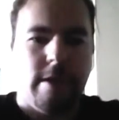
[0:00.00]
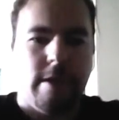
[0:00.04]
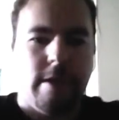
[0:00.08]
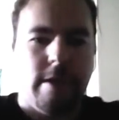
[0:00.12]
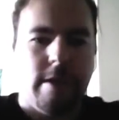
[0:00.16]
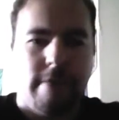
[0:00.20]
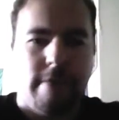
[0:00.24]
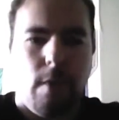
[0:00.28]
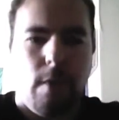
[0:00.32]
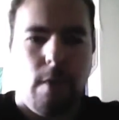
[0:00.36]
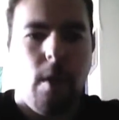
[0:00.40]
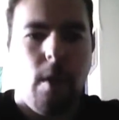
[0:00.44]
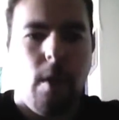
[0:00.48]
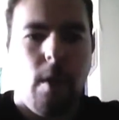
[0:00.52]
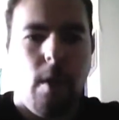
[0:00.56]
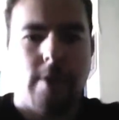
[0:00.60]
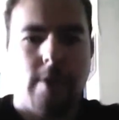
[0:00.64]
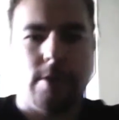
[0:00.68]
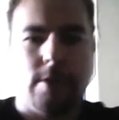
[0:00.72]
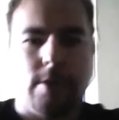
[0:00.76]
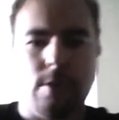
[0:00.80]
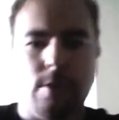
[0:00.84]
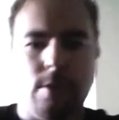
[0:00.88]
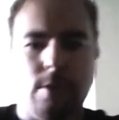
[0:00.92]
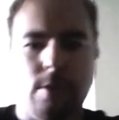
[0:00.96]
off, I
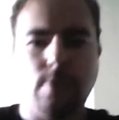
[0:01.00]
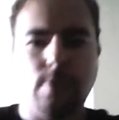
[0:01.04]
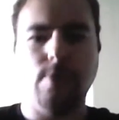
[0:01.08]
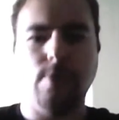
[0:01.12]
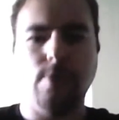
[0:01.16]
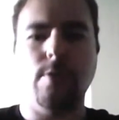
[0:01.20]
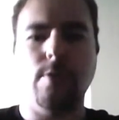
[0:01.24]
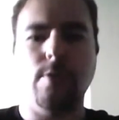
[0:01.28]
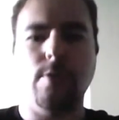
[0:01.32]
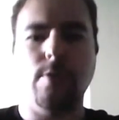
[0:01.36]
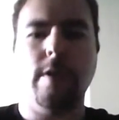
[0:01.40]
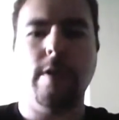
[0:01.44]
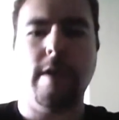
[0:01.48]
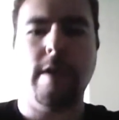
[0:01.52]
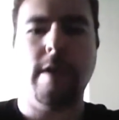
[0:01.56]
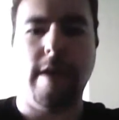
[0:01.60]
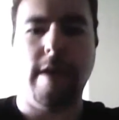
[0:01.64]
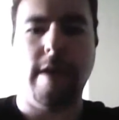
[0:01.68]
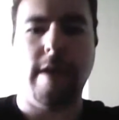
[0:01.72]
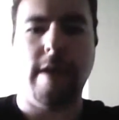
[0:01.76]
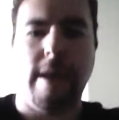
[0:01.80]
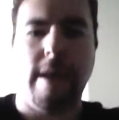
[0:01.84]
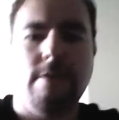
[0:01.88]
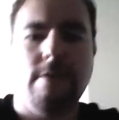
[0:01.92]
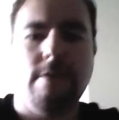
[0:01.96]
want to
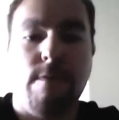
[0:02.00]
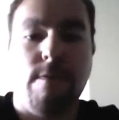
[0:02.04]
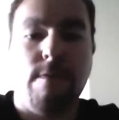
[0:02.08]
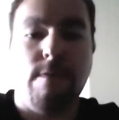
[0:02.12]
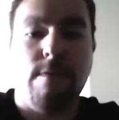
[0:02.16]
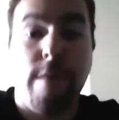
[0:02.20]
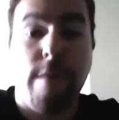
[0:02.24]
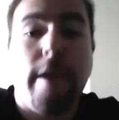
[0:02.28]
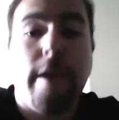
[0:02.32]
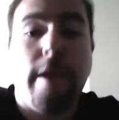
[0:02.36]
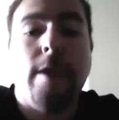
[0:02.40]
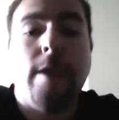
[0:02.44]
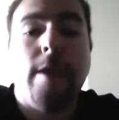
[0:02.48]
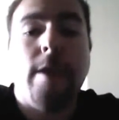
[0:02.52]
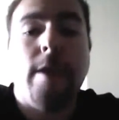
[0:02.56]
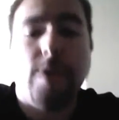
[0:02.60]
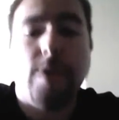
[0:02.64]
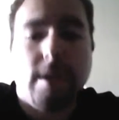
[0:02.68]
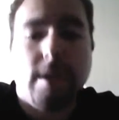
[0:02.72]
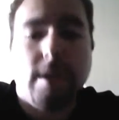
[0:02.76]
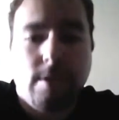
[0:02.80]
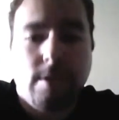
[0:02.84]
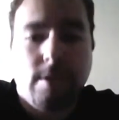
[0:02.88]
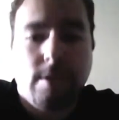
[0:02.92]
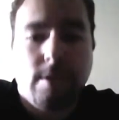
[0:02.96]
announce, I'm very
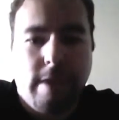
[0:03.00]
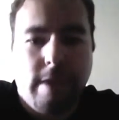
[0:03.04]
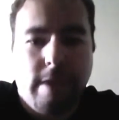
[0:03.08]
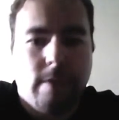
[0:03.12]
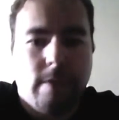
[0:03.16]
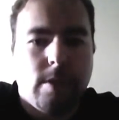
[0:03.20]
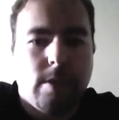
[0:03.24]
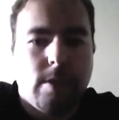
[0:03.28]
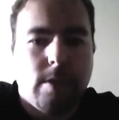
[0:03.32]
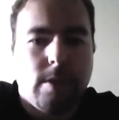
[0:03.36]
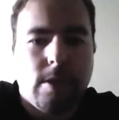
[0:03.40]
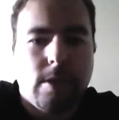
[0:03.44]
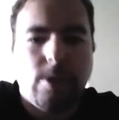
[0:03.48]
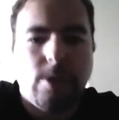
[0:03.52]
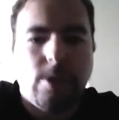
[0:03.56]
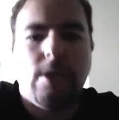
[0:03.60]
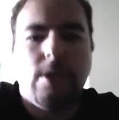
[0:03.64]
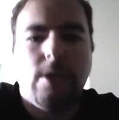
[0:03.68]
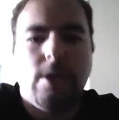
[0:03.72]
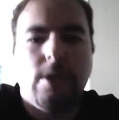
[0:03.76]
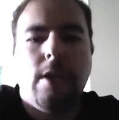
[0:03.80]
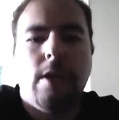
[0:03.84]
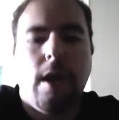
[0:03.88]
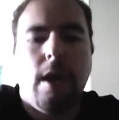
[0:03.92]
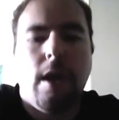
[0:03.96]
excited to announce this,
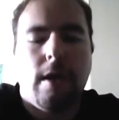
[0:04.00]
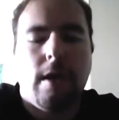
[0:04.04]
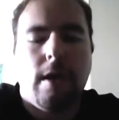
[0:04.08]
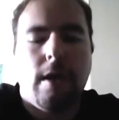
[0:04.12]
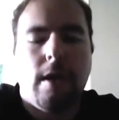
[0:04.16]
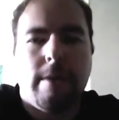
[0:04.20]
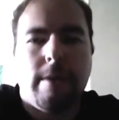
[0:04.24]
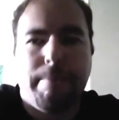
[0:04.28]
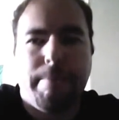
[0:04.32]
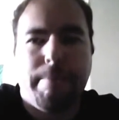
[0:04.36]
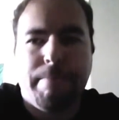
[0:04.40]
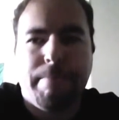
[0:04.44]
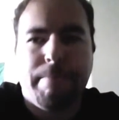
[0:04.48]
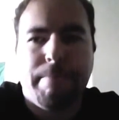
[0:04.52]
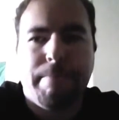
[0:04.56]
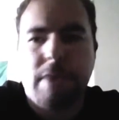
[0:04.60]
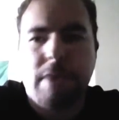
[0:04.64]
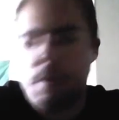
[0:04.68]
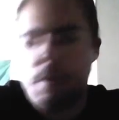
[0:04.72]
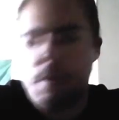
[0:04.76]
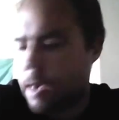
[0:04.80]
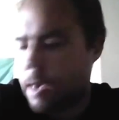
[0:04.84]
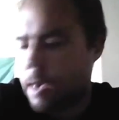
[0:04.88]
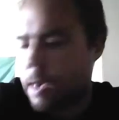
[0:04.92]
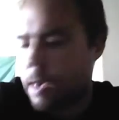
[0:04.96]

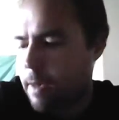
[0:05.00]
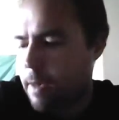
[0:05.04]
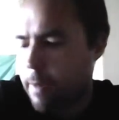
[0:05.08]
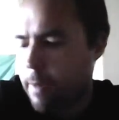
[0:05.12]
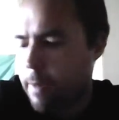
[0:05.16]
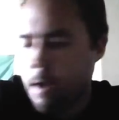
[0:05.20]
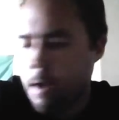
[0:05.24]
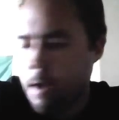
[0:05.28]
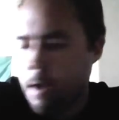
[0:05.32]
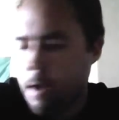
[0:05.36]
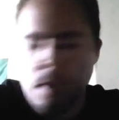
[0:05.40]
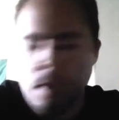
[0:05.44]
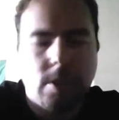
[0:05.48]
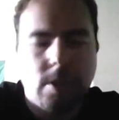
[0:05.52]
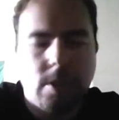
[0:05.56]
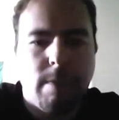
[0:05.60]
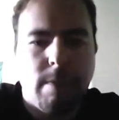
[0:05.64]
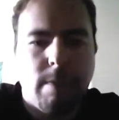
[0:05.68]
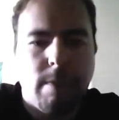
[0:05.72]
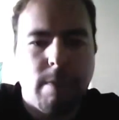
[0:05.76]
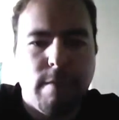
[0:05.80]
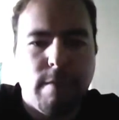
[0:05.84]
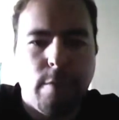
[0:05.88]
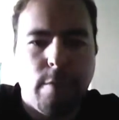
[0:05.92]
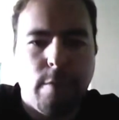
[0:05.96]
coming up on
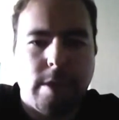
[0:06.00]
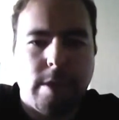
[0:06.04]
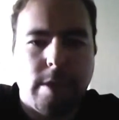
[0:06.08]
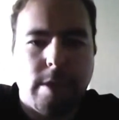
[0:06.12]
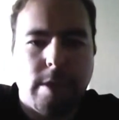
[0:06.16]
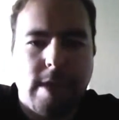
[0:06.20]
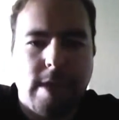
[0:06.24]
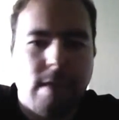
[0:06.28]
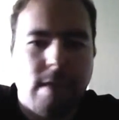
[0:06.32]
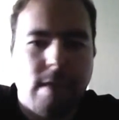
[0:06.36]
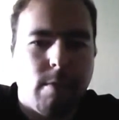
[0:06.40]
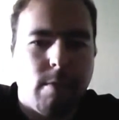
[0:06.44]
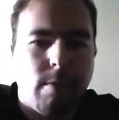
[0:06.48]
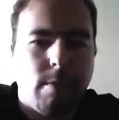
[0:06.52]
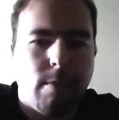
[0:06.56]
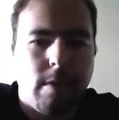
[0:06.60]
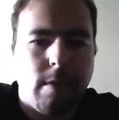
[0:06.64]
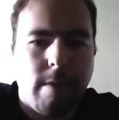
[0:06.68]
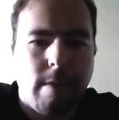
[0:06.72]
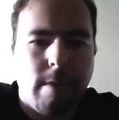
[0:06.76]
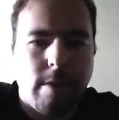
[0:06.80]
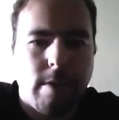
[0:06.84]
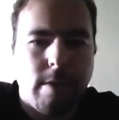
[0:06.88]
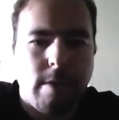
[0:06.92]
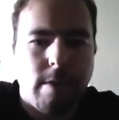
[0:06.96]
December 14th, we're going
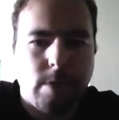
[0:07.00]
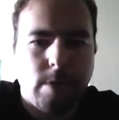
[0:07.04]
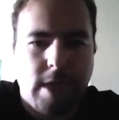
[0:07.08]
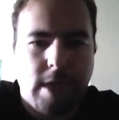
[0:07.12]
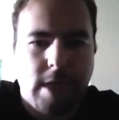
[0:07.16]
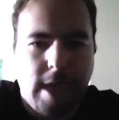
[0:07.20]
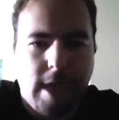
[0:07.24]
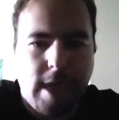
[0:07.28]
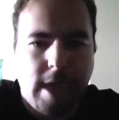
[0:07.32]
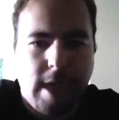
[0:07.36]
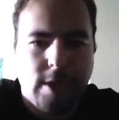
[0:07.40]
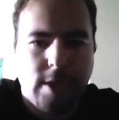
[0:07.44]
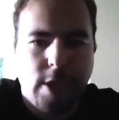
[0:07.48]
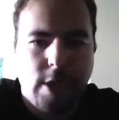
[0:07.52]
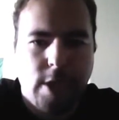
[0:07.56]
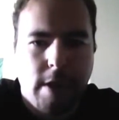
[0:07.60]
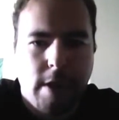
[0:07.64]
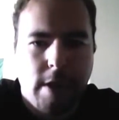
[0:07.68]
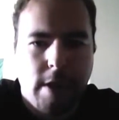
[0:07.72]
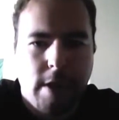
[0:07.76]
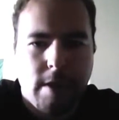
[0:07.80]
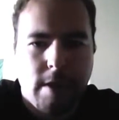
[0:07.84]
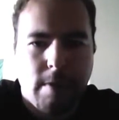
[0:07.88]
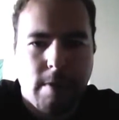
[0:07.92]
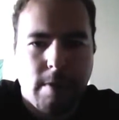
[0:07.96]
to be hosting a
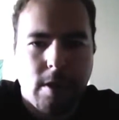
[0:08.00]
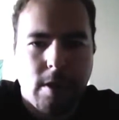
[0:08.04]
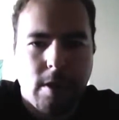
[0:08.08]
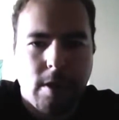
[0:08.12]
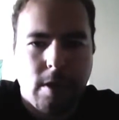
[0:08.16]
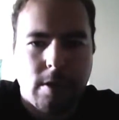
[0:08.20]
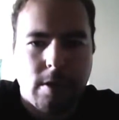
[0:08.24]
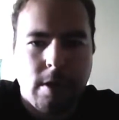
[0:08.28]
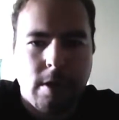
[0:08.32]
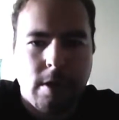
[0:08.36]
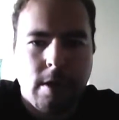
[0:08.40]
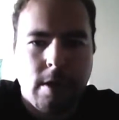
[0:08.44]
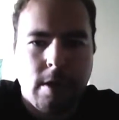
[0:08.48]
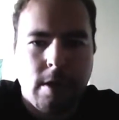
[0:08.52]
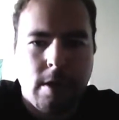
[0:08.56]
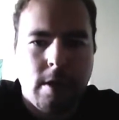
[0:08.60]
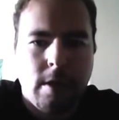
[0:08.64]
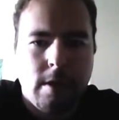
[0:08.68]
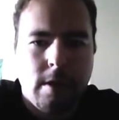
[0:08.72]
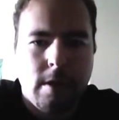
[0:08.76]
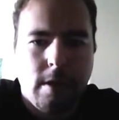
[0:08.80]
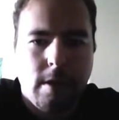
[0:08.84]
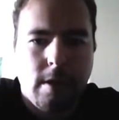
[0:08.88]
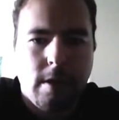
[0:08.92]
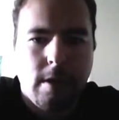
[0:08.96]
charity ball,
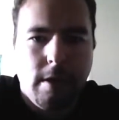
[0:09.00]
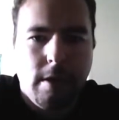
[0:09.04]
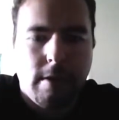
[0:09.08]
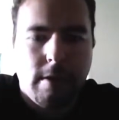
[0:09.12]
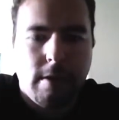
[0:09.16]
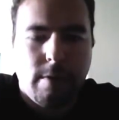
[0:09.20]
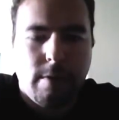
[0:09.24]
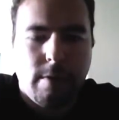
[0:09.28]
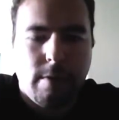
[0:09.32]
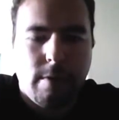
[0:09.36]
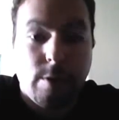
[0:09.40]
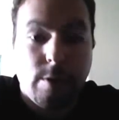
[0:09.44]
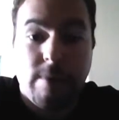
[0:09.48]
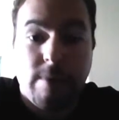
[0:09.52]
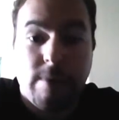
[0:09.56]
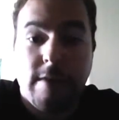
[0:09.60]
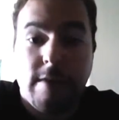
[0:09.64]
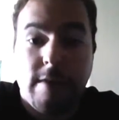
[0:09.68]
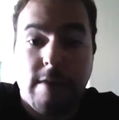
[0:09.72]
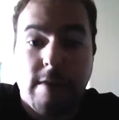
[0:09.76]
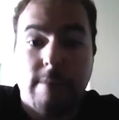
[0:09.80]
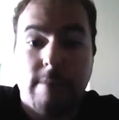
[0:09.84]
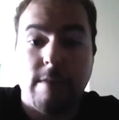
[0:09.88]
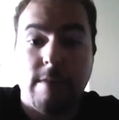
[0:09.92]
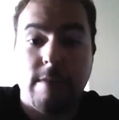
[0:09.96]
which we've
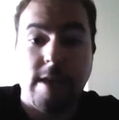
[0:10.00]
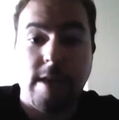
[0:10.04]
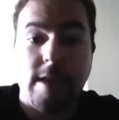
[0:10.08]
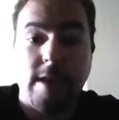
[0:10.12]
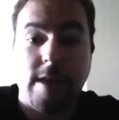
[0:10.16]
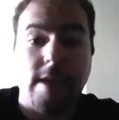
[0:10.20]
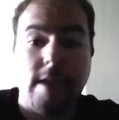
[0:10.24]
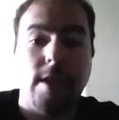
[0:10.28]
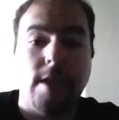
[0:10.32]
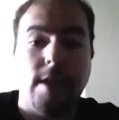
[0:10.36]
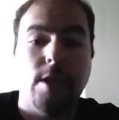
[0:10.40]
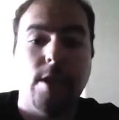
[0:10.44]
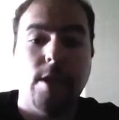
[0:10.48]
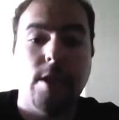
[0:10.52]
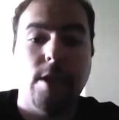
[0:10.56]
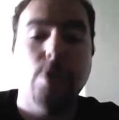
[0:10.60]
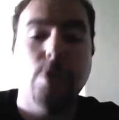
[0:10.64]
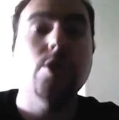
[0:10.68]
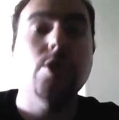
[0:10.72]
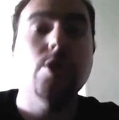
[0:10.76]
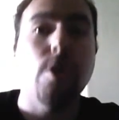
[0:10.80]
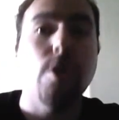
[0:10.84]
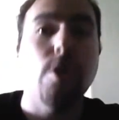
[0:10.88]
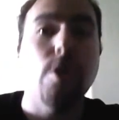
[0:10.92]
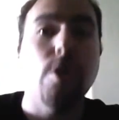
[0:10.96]
dubbed the
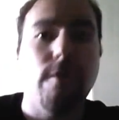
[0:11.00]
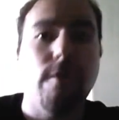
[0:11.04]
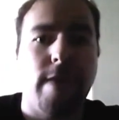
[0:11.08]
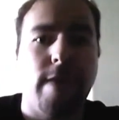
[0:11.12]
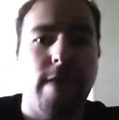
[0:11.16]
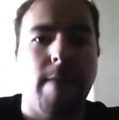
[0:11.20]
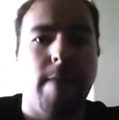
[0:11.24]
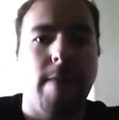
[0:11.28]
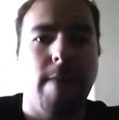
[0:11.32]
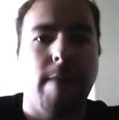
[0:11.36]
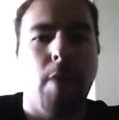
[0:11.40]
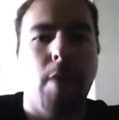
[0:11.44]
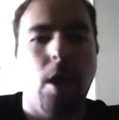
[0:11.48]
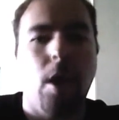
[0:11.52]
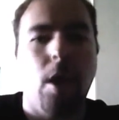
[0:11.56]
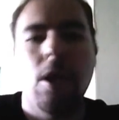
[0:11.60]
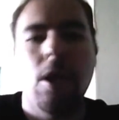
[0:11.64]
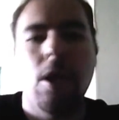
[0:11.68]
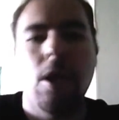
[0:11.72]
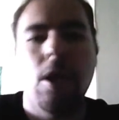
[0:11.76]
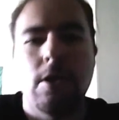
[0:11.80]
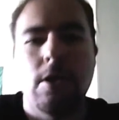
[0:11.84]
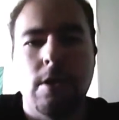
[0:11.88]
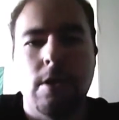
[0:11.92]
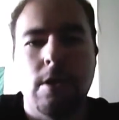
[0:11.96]
Snowflake Ball,